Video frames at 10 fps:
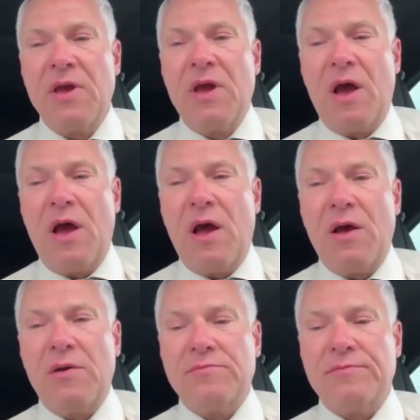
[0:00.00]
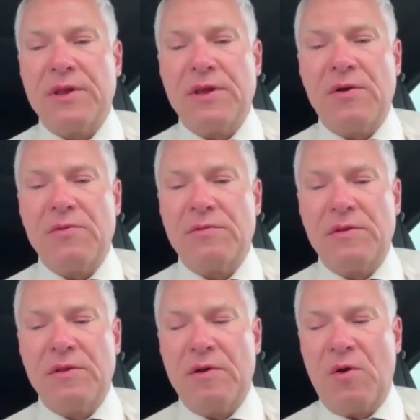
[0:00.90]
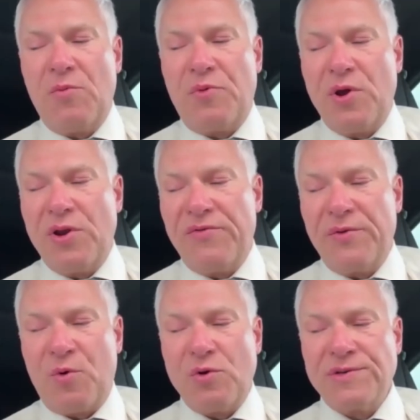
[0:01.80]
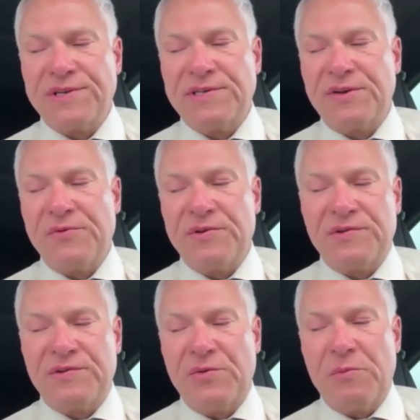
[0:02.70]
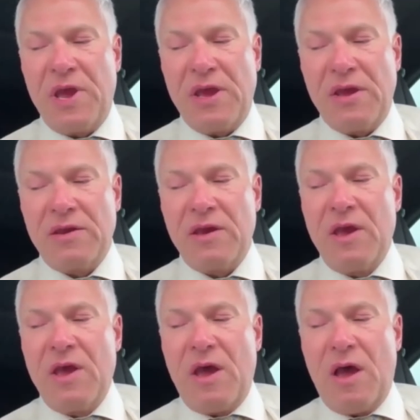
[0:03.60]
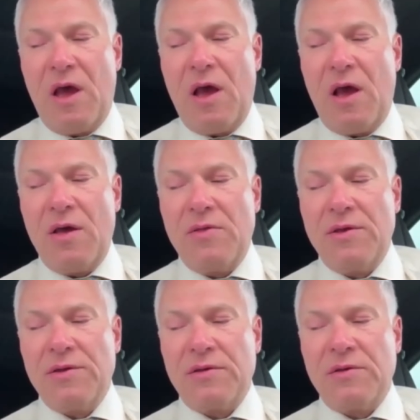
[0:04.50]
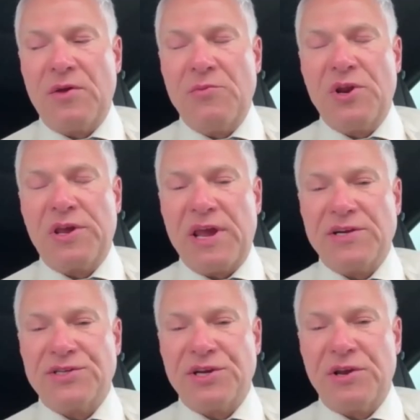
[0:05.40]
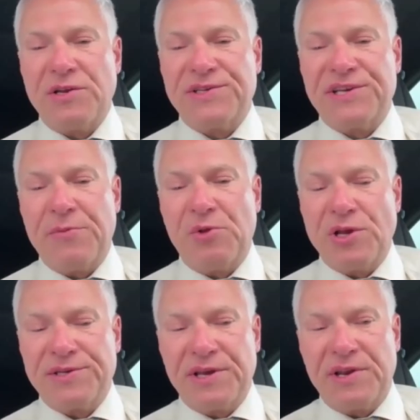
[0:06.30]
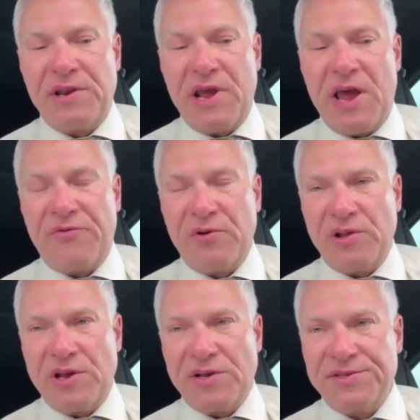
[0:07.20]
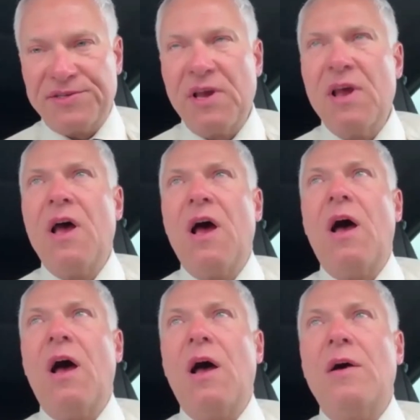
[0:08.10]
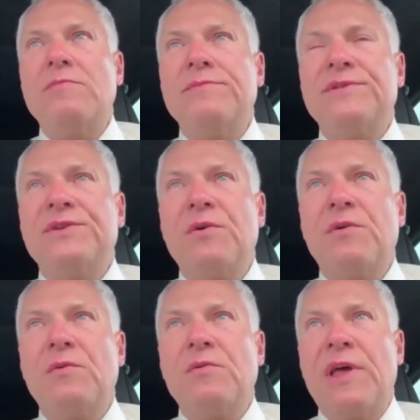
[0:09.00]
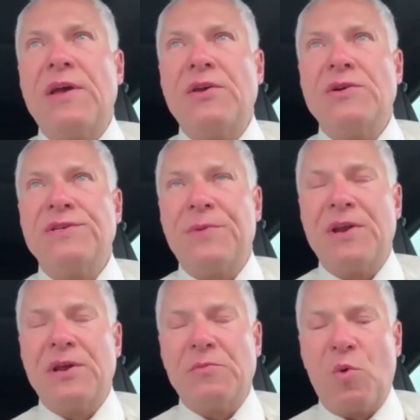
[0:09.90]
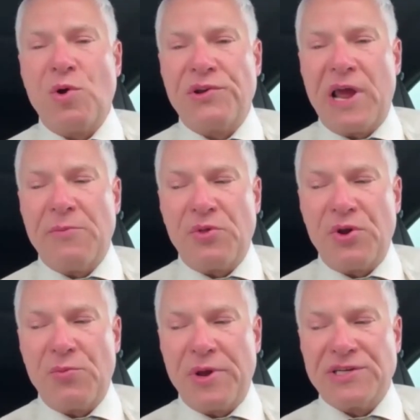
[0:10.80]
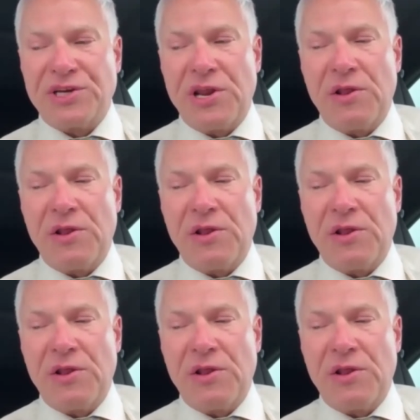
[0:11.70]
The whole point of the portal system is to make the communication seamless and effortless, so that you're spending more time with your patient in